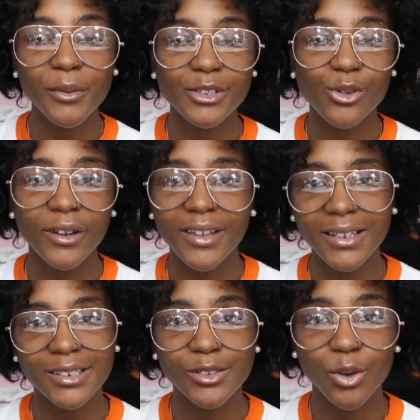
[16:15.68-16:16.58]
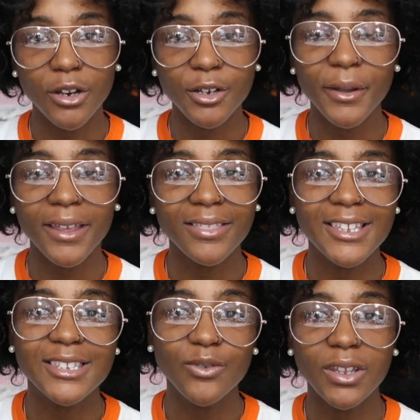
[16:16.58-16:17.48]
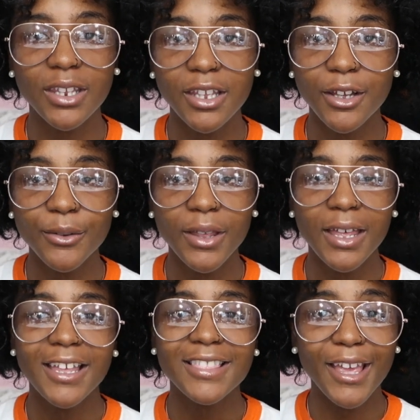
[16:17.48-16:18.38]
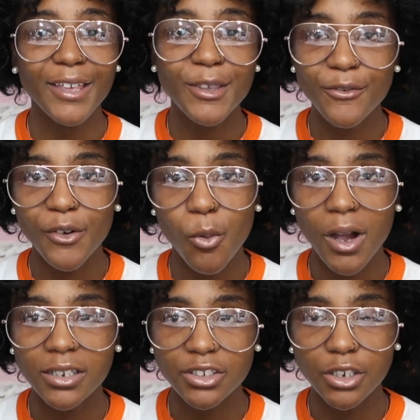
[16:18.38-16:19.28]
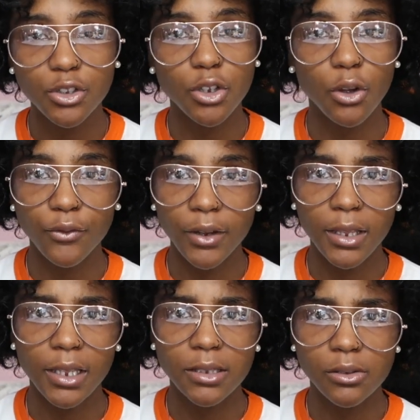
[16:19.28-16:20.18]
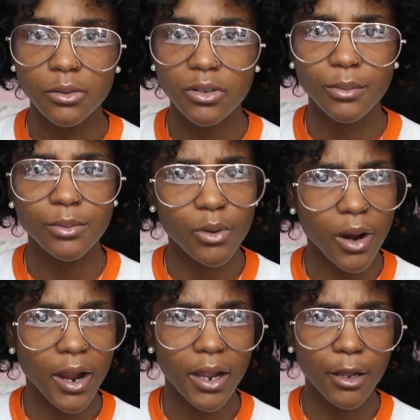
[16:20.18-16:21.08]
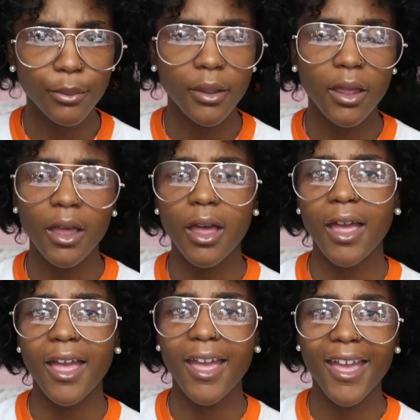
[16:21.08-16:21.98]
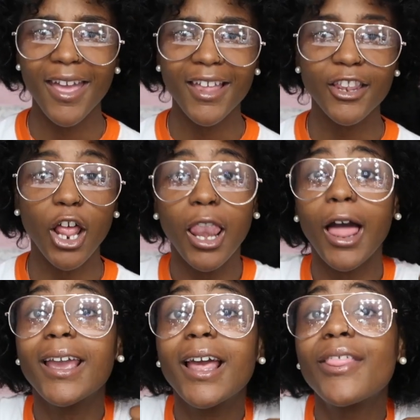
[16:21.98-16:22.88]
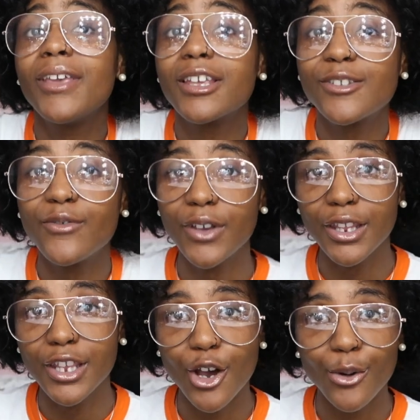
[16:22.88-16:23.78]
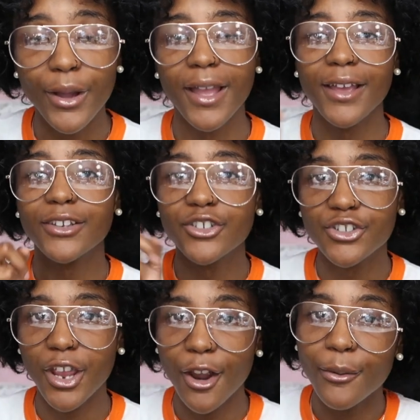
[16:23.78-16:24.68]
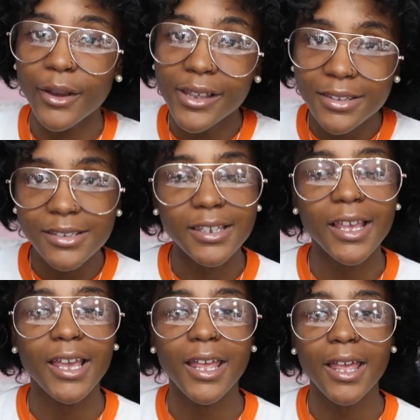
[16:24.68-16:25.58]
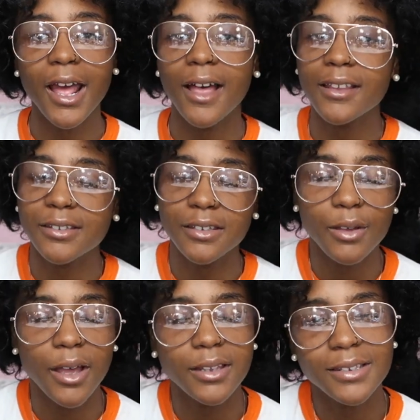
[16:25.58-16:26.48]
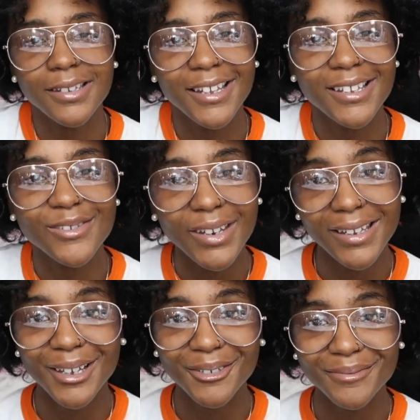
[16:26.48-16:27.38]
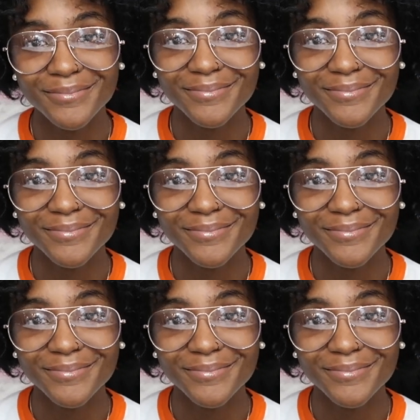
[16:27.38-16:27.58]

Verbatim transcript: you enjoyed that tutorial and this video. Thank you for watching. Don't forget to subscribe and like this video and share it. And I'll see you guys in the next video.